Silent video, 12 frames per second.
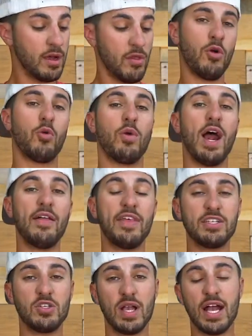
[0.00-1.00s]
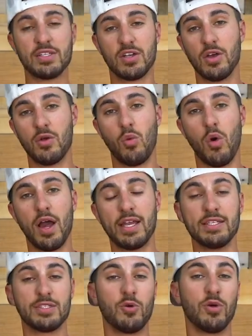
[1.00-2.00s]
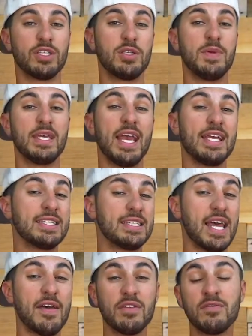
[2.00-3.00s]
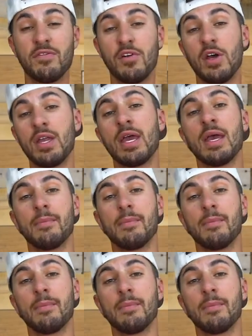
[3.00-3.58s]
The rod that you guys are gonna want is going to be a 7-foot